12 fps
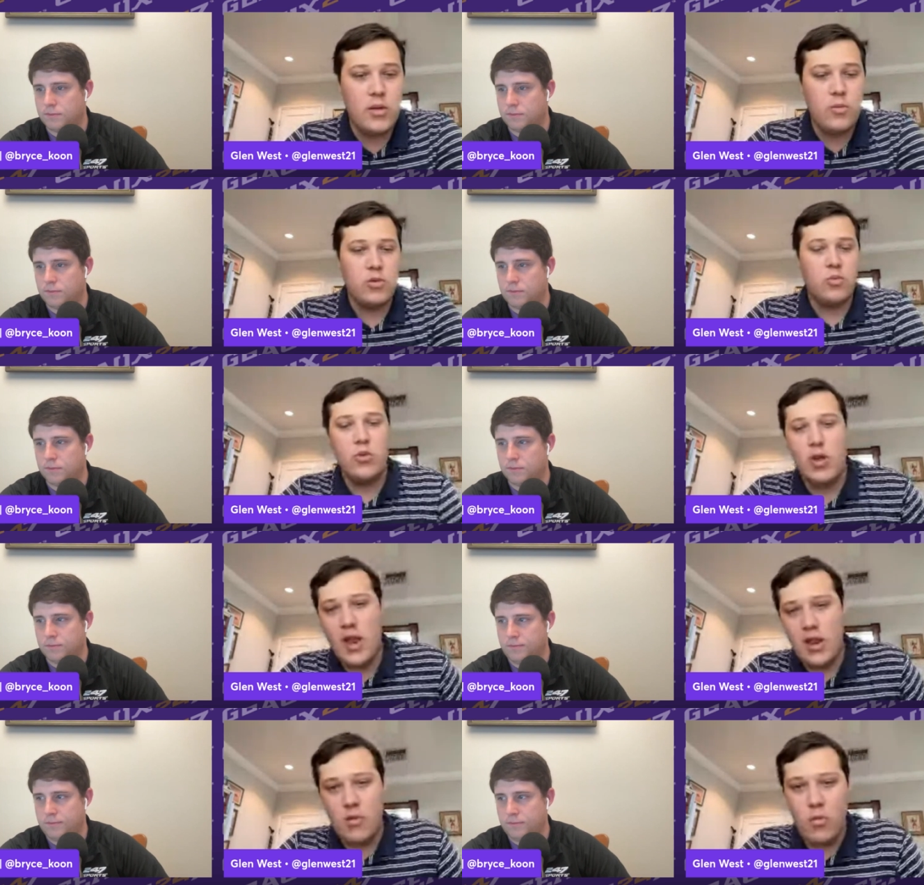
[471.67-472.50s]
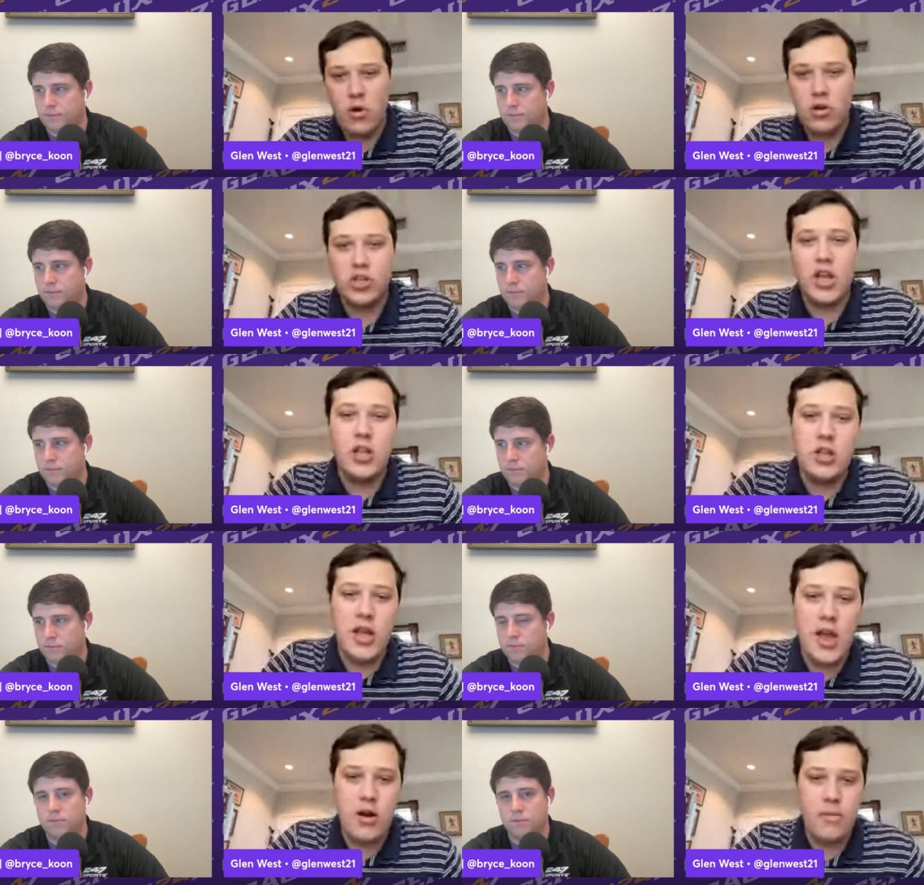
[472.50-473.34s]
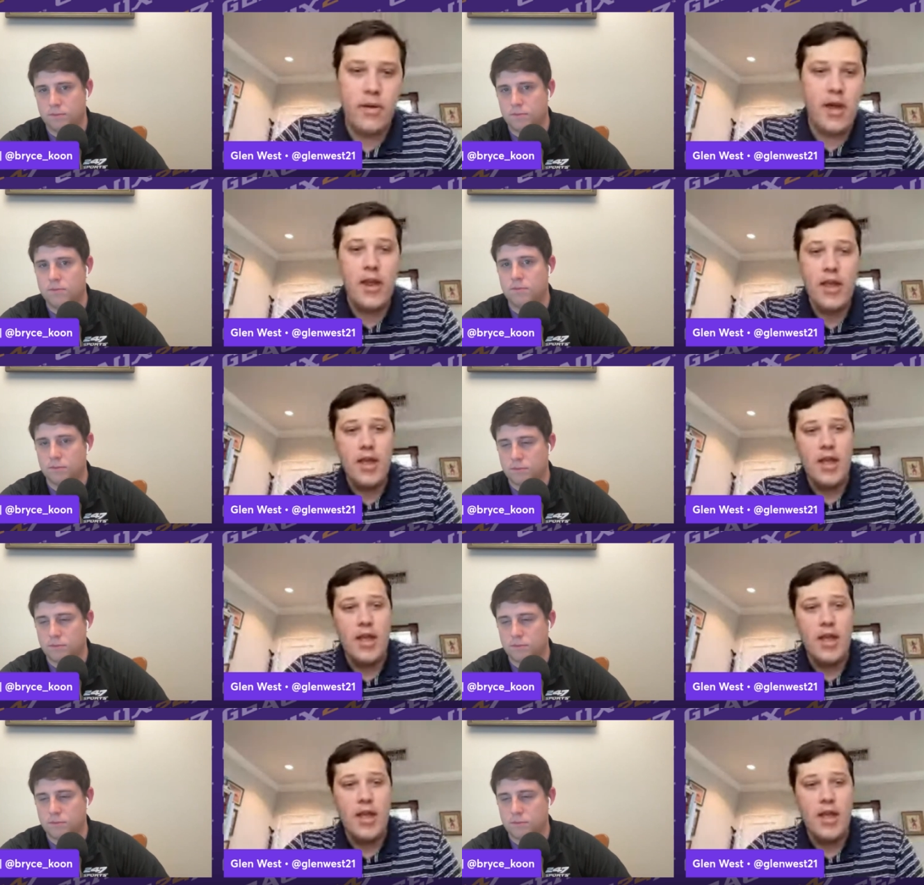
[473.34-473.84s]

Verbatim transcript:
Speaker 1: And we'll get into more Jalen later, but